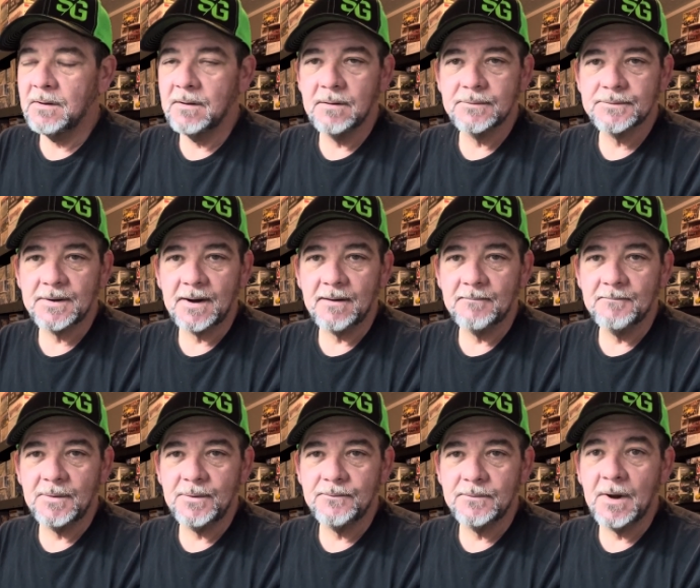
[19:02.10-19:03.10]
Said I
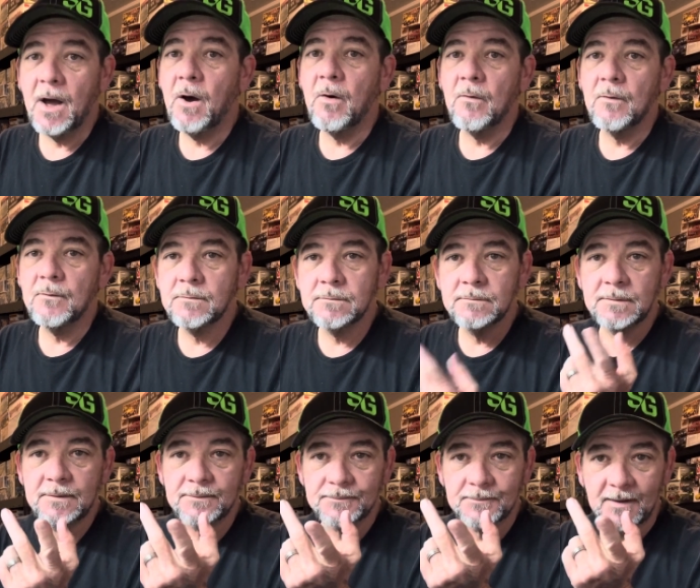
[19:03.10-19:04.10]
moved. No,
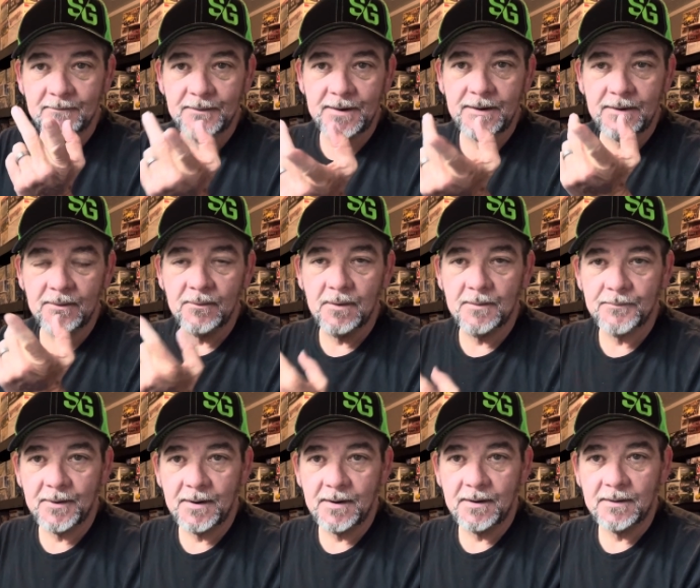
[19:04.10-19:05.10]
it was my video up
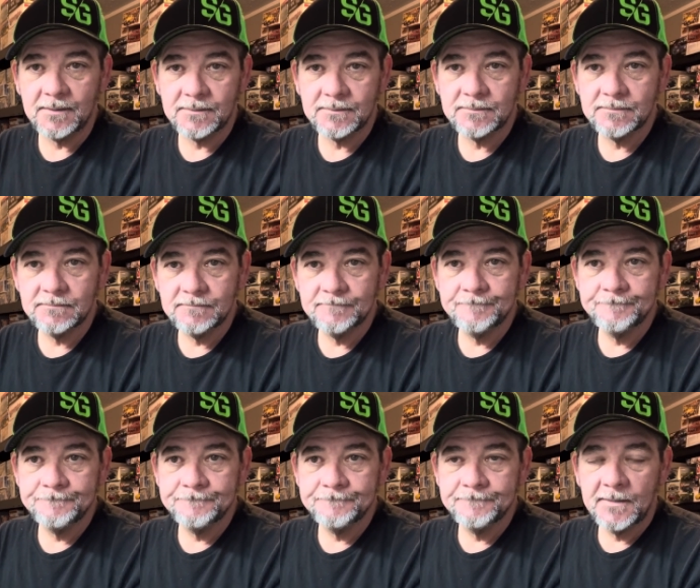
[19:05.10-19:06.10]
there
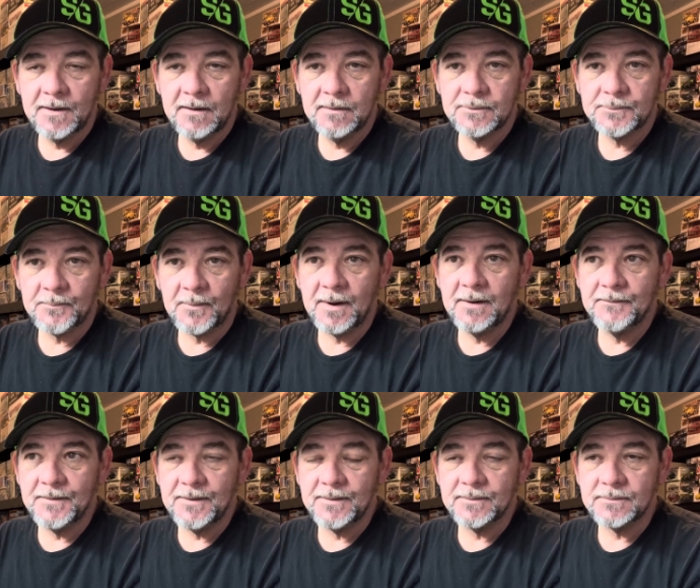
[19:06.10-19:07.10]
at
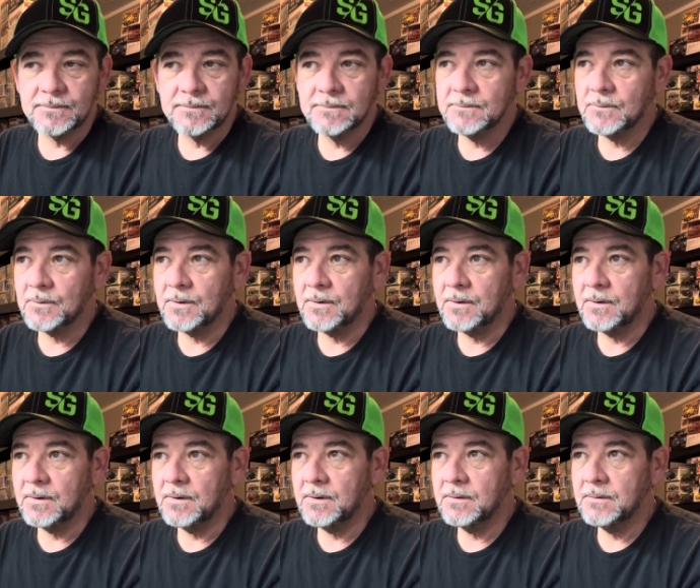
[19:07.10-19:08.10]
Springfield
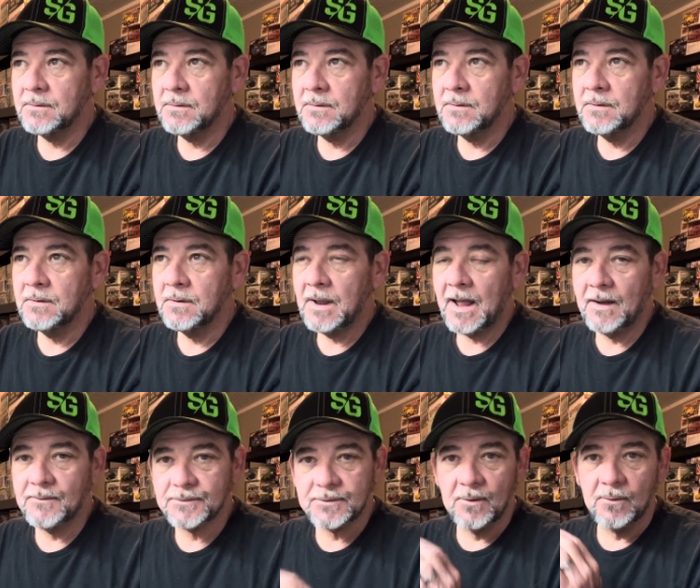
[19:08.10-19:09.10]
where I
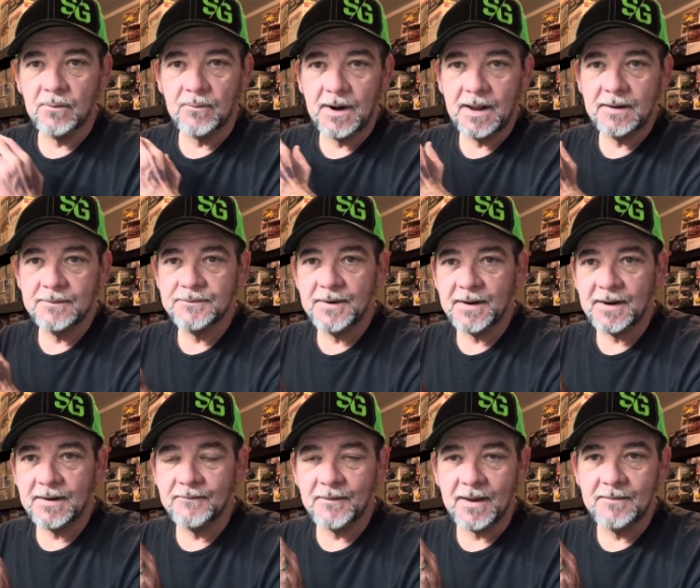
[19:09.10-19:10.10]
was going around to check
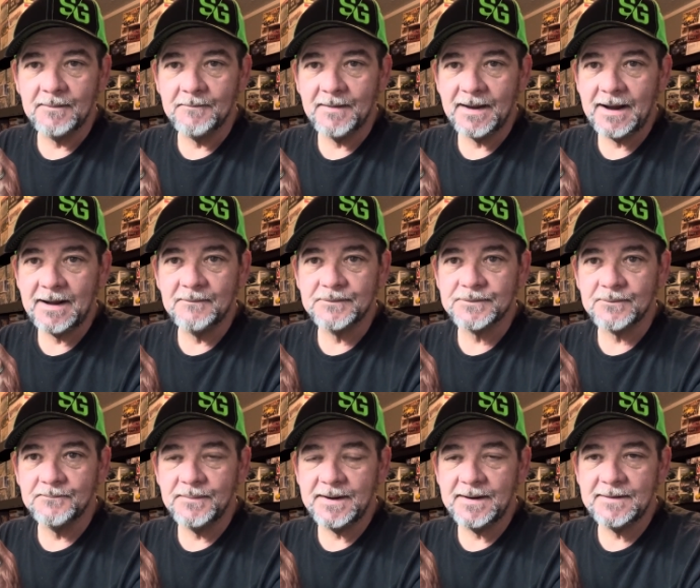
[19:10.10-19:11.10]
everything, but man, it was so
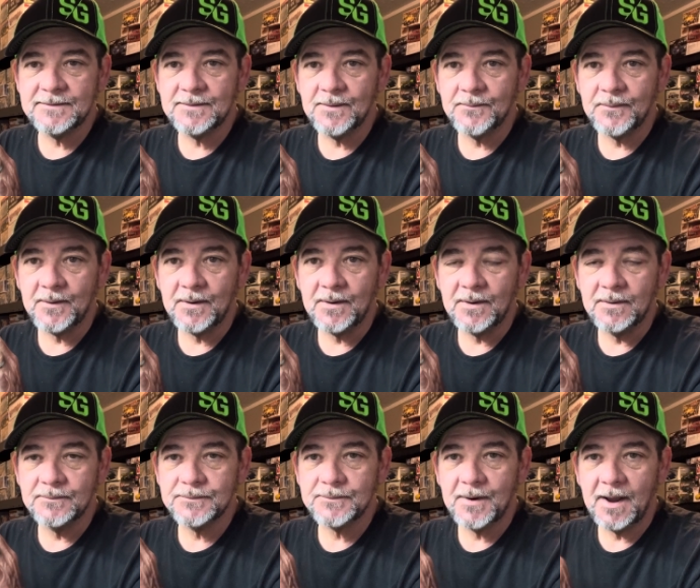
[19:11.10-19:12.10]
busy up there, and it
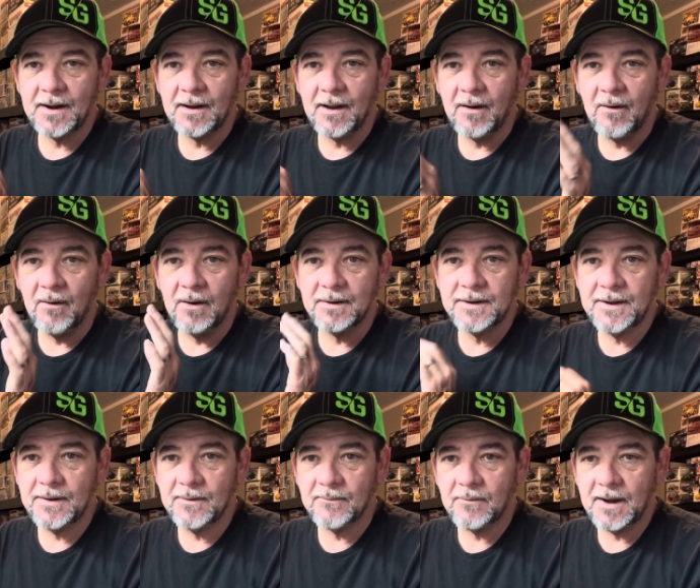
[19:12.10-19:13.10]
was trying hard to
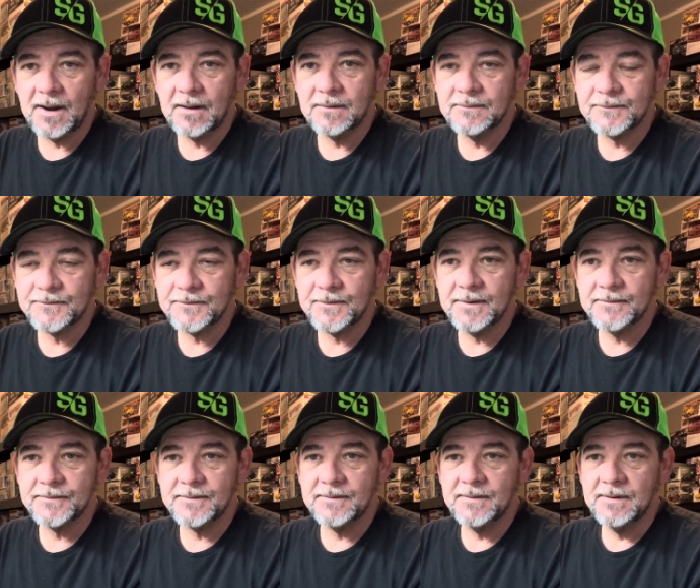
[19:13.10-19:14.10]
get around and stuff,
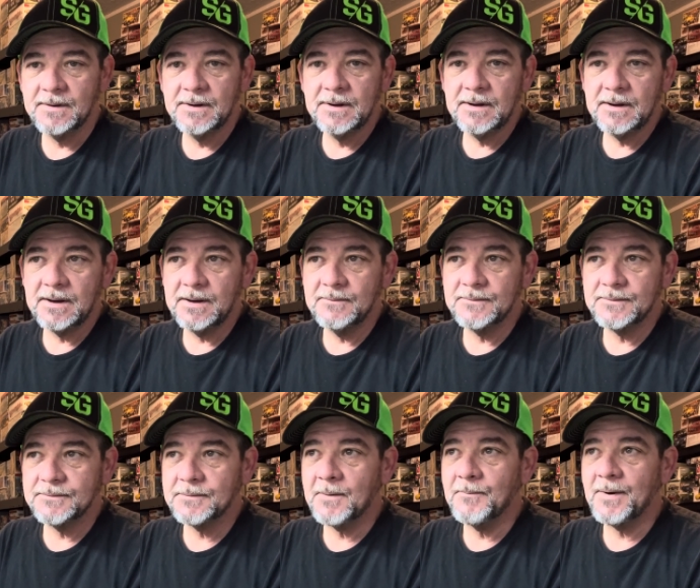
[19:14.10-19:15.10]
and he was
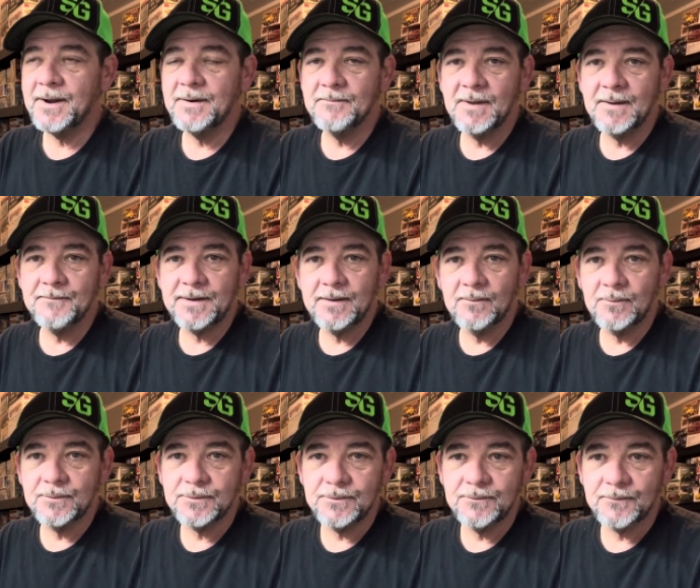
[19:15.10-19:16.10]
complaining about me
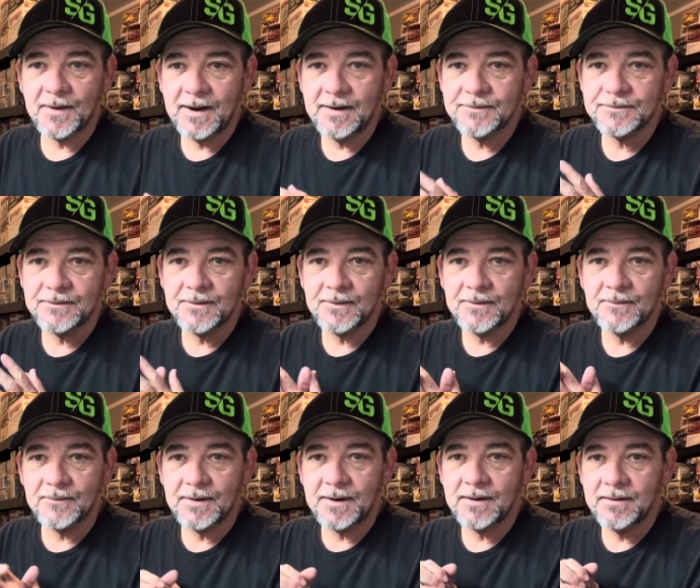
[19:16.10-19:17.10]
going too fast and all
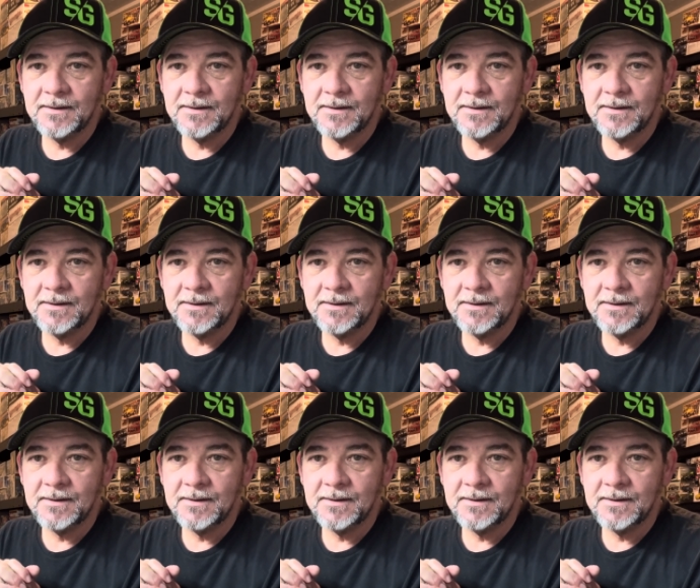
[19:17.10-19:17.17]
that.